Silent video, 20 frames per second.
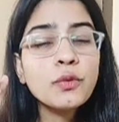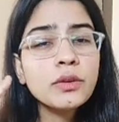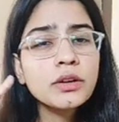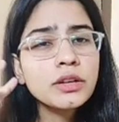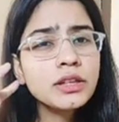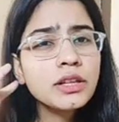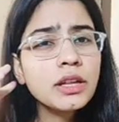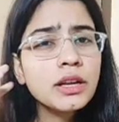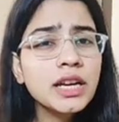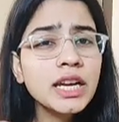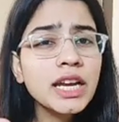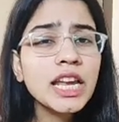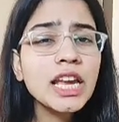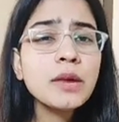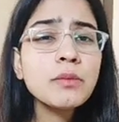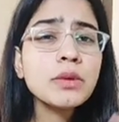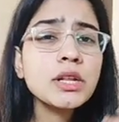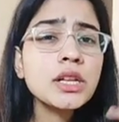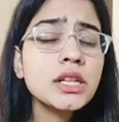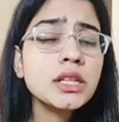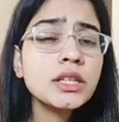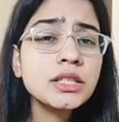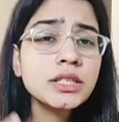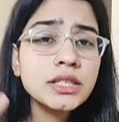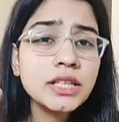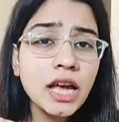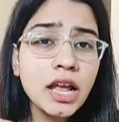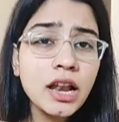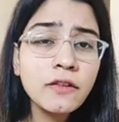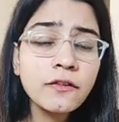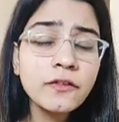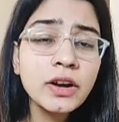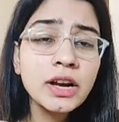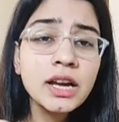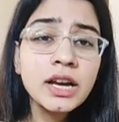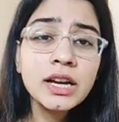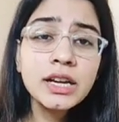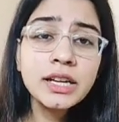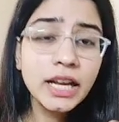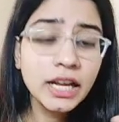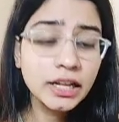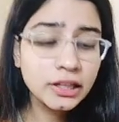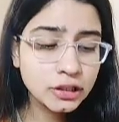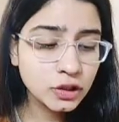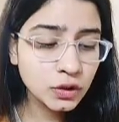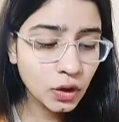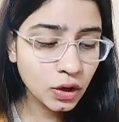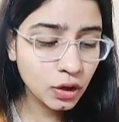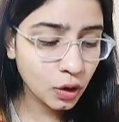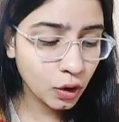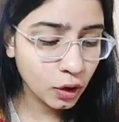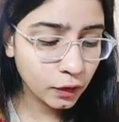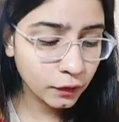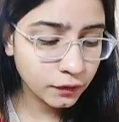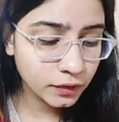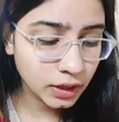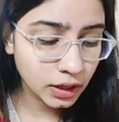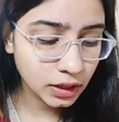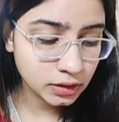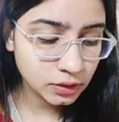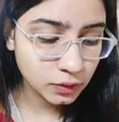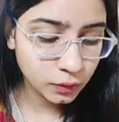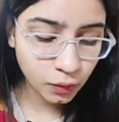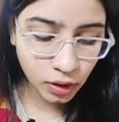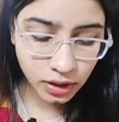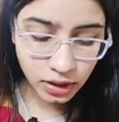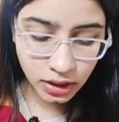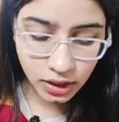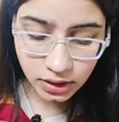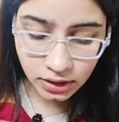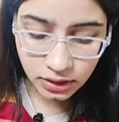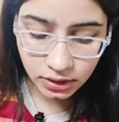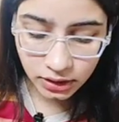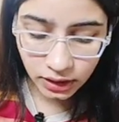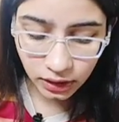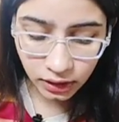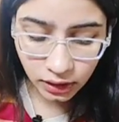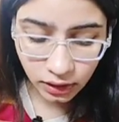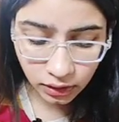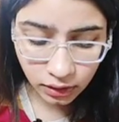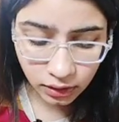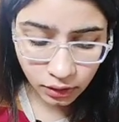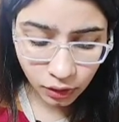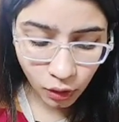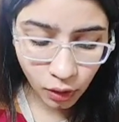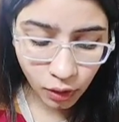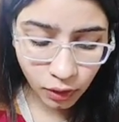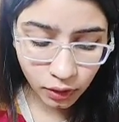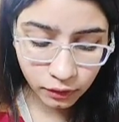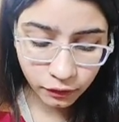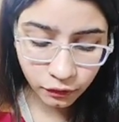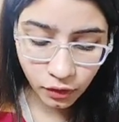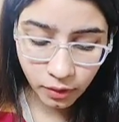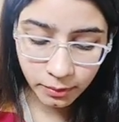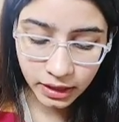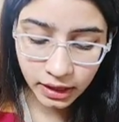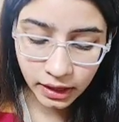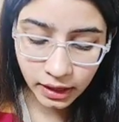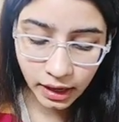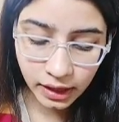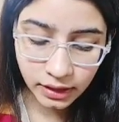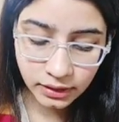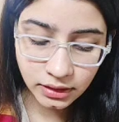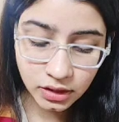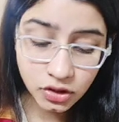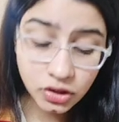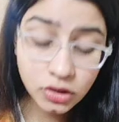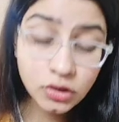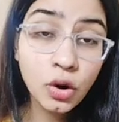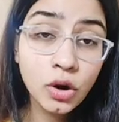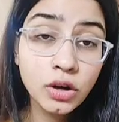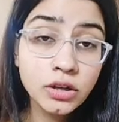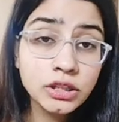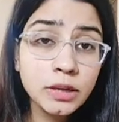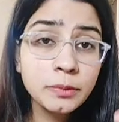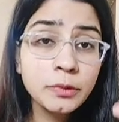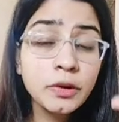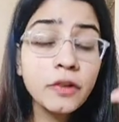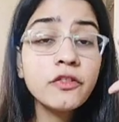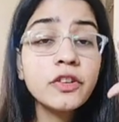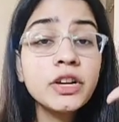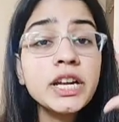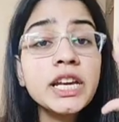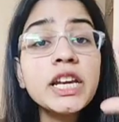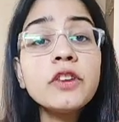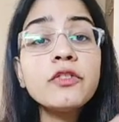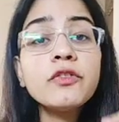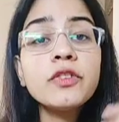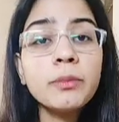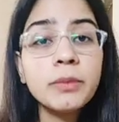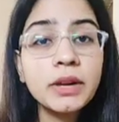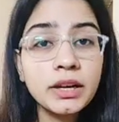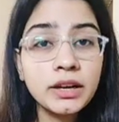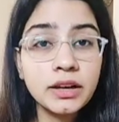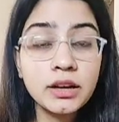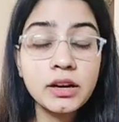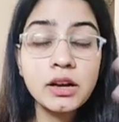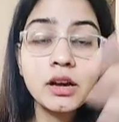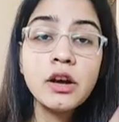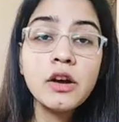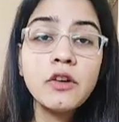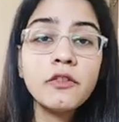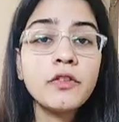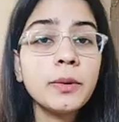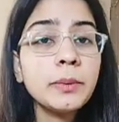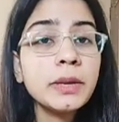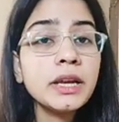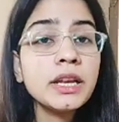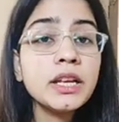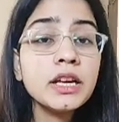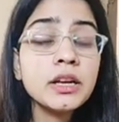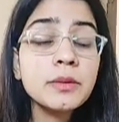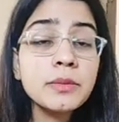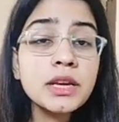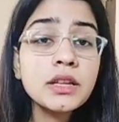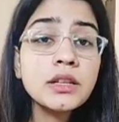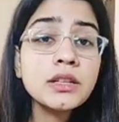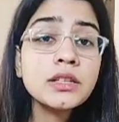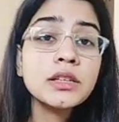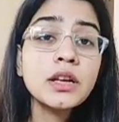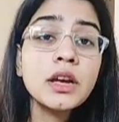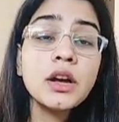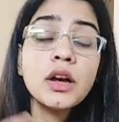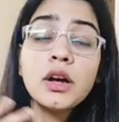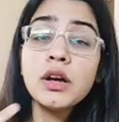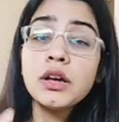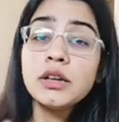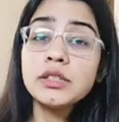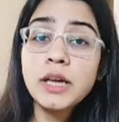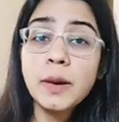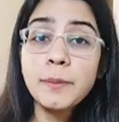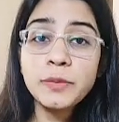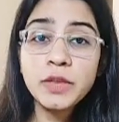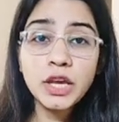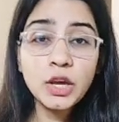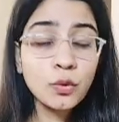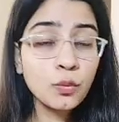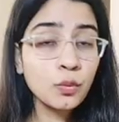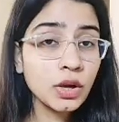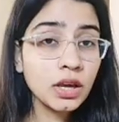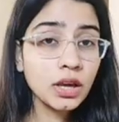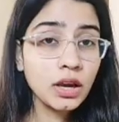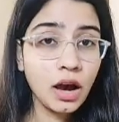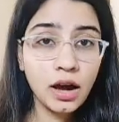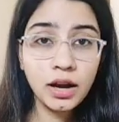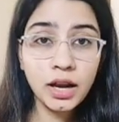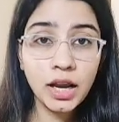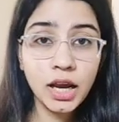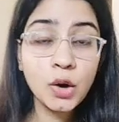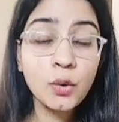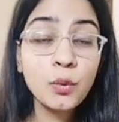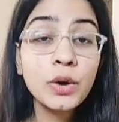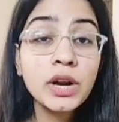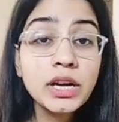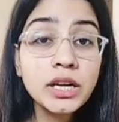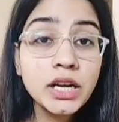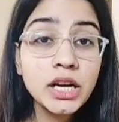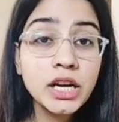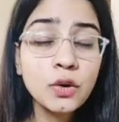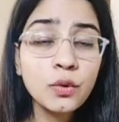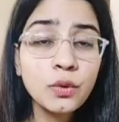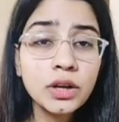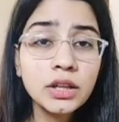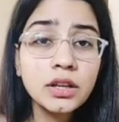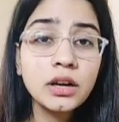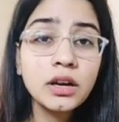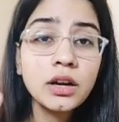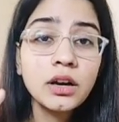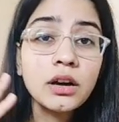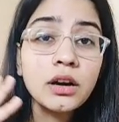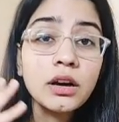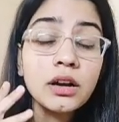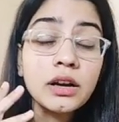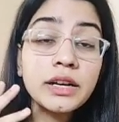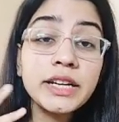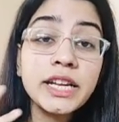Now, the name in itself tells you a lot of things. What is defamiliarization? Concept of defamiliar. Familiar means something we are acquainted with.